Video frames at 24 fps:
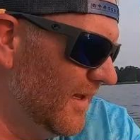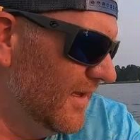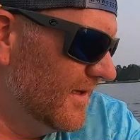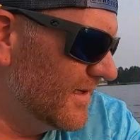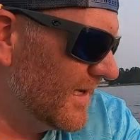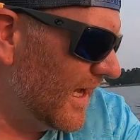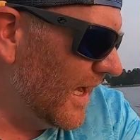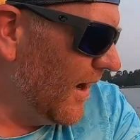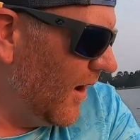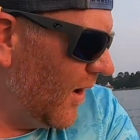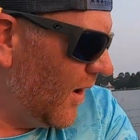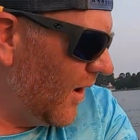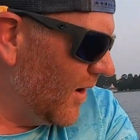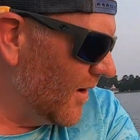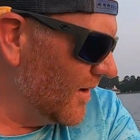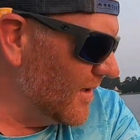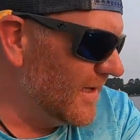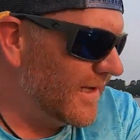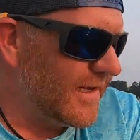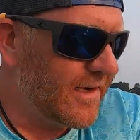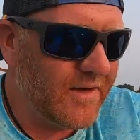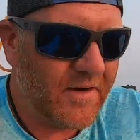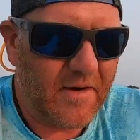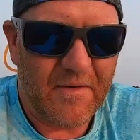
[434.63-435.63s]
It's kind of hard
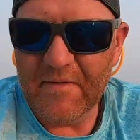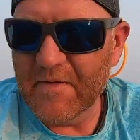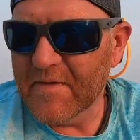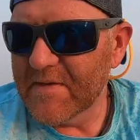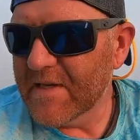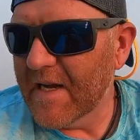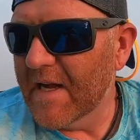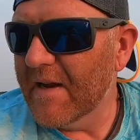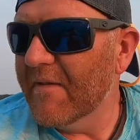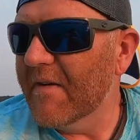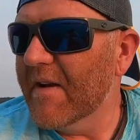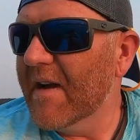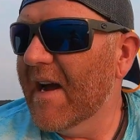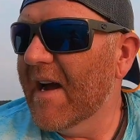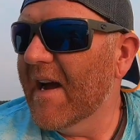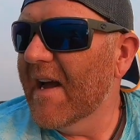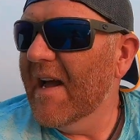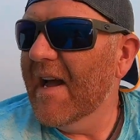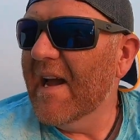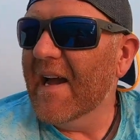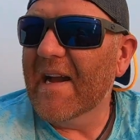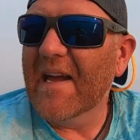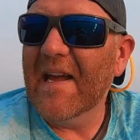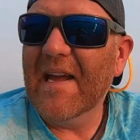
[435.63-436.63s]
leaning over the side of a
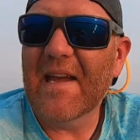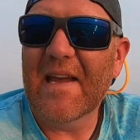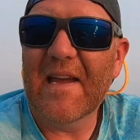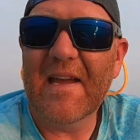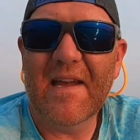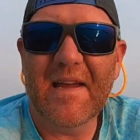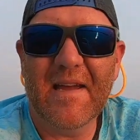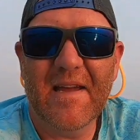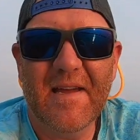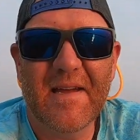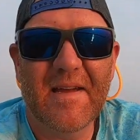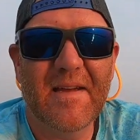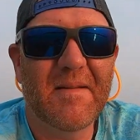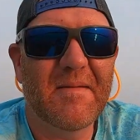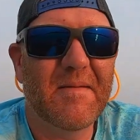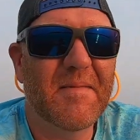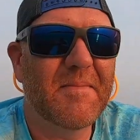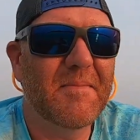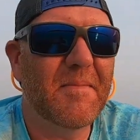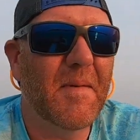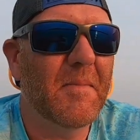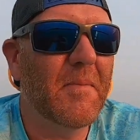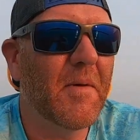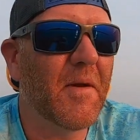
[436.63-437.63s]
kayak.
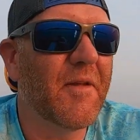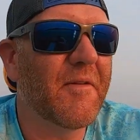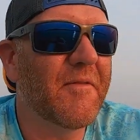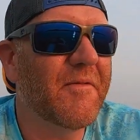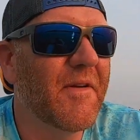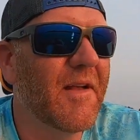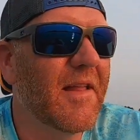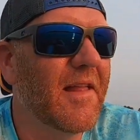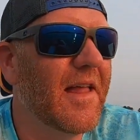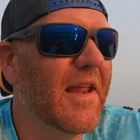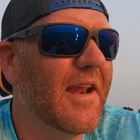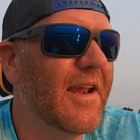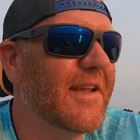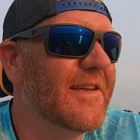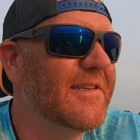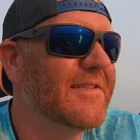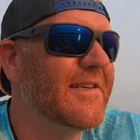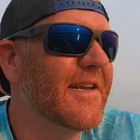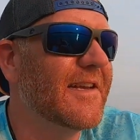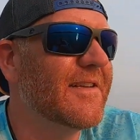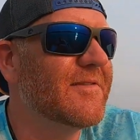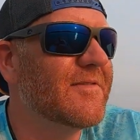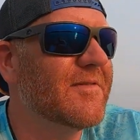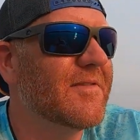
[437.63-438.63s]
My brother fell out of
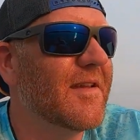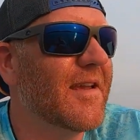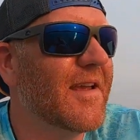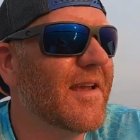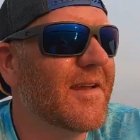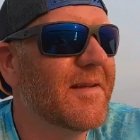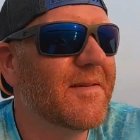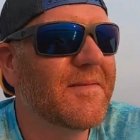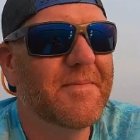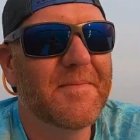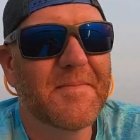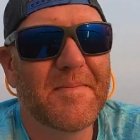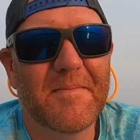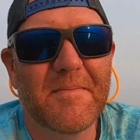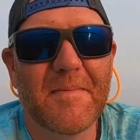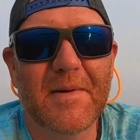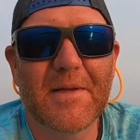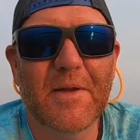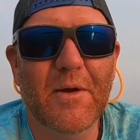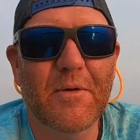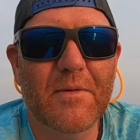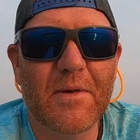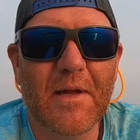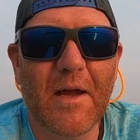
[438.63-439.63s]
his yesterday,
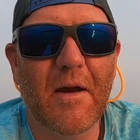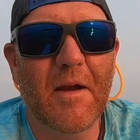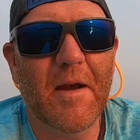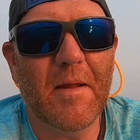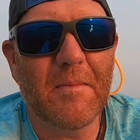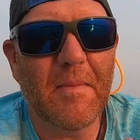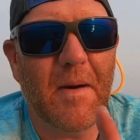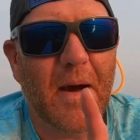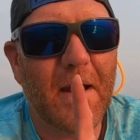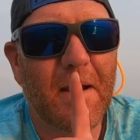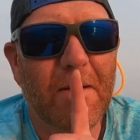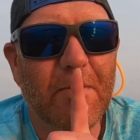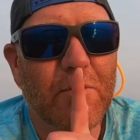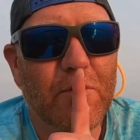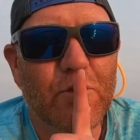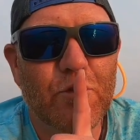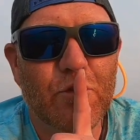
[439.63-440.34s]
but don't tell anybody.